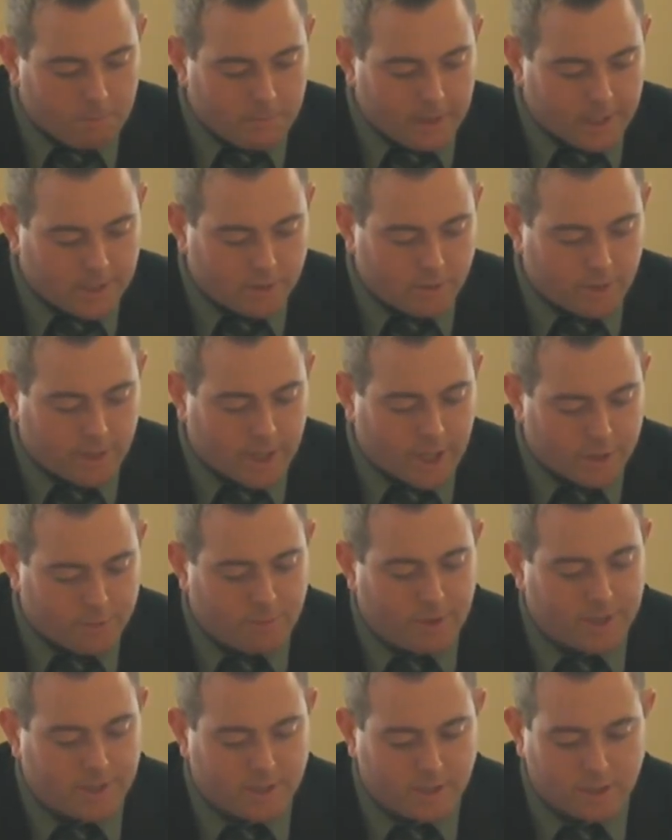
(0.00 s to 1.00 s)
Main Street
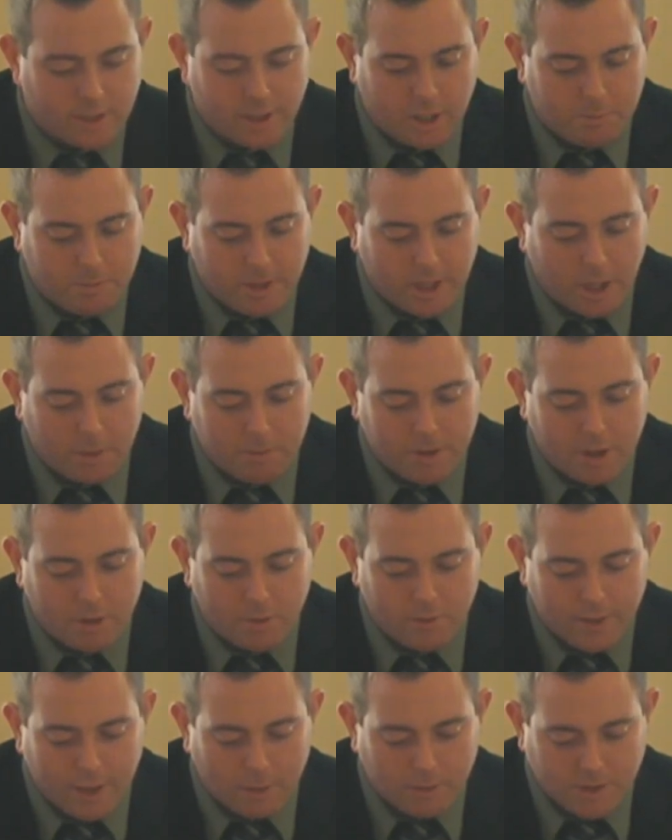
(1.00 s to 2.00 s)
catch basin and
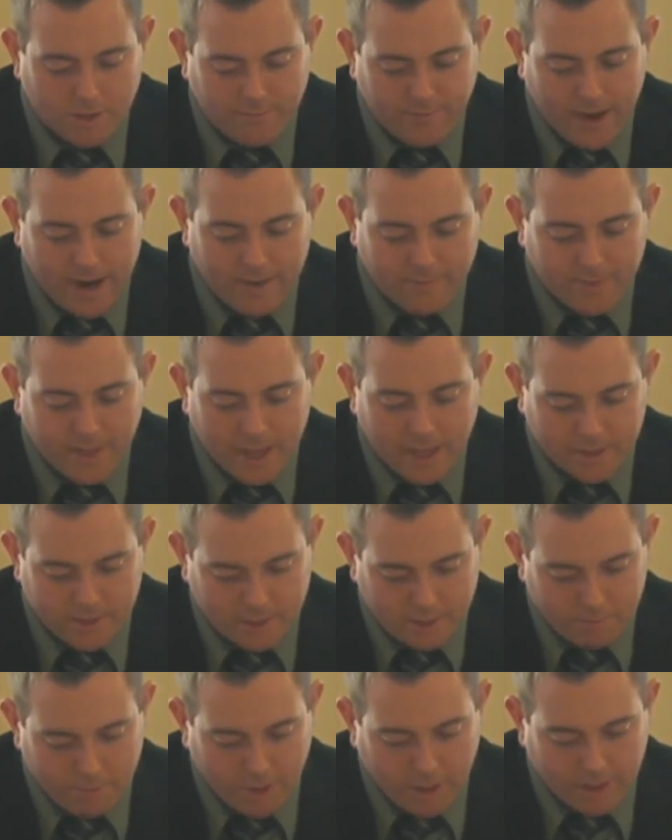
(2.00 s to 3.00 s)
DPW, that was at 5,000,
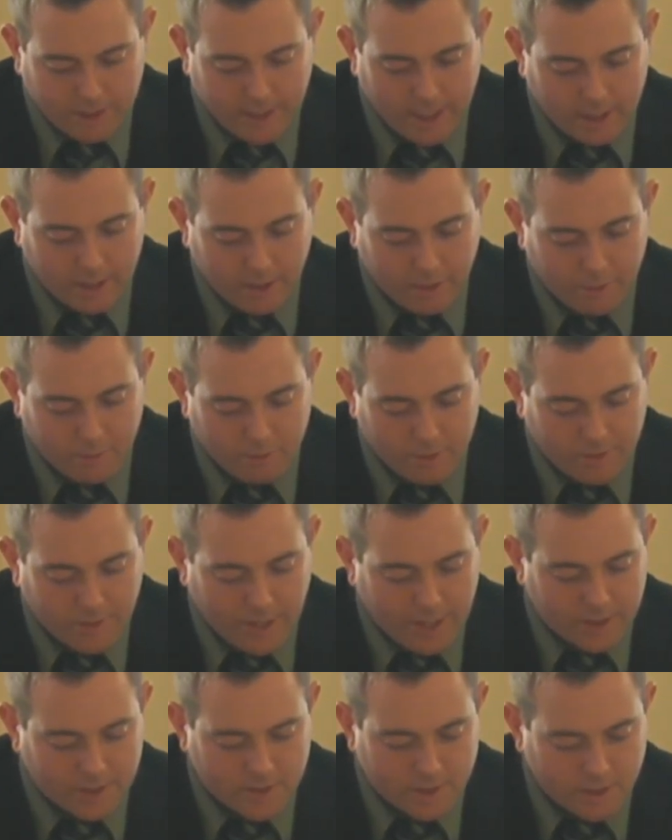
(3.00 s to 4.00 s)
bringing it down to
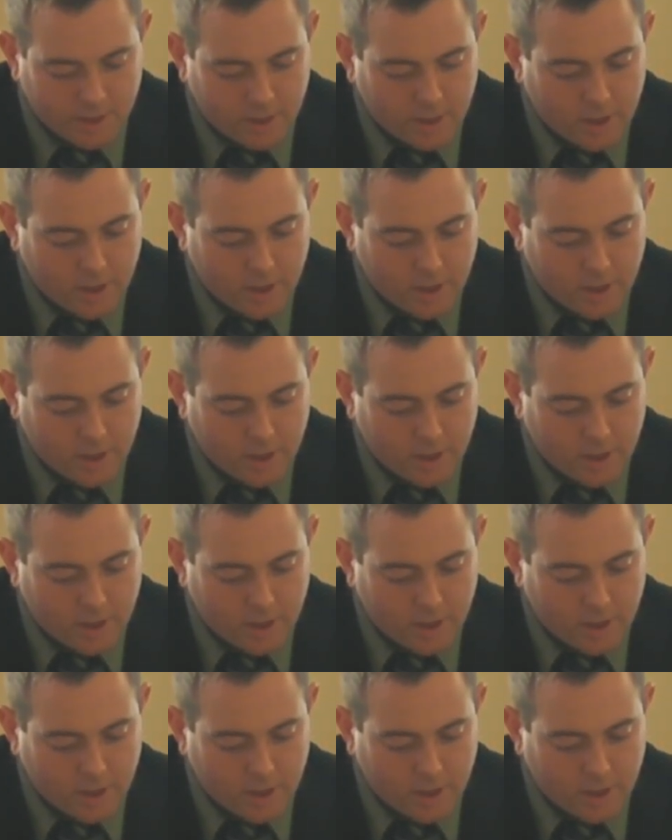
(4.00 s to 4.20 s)
3,000.